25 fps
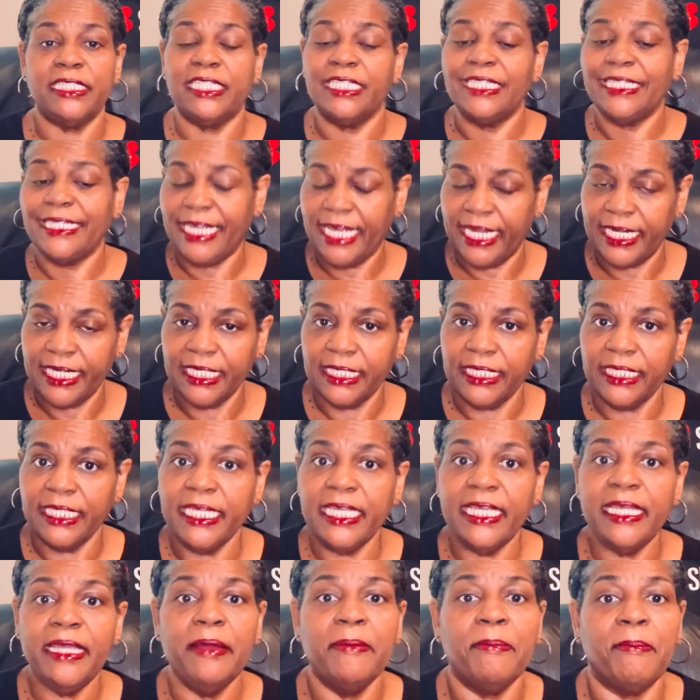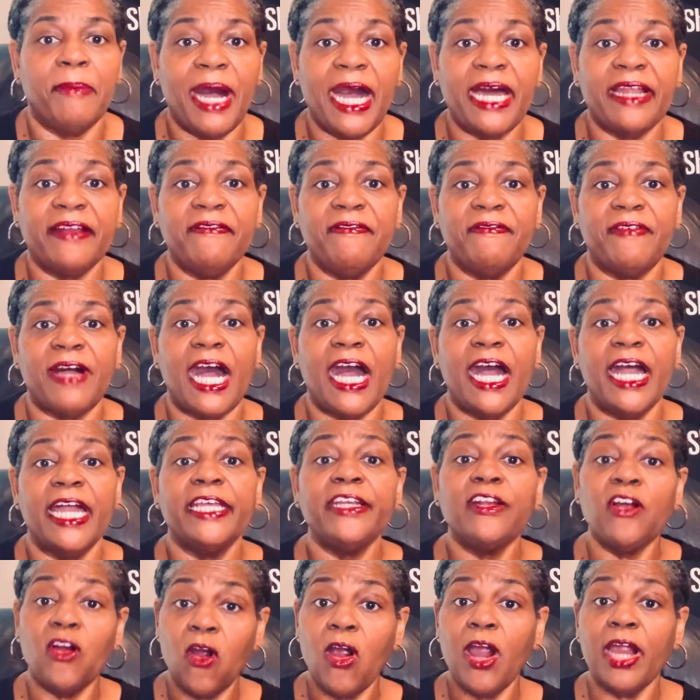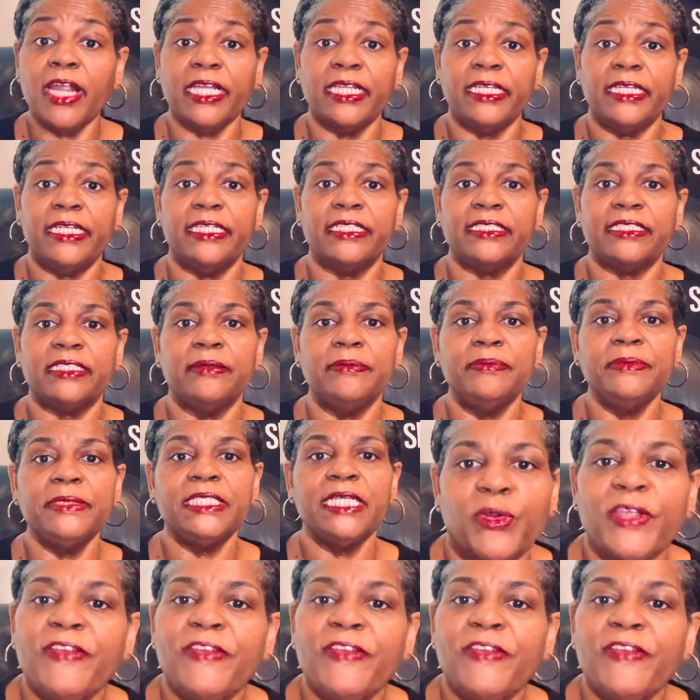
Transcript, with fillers: genetically modified organisms,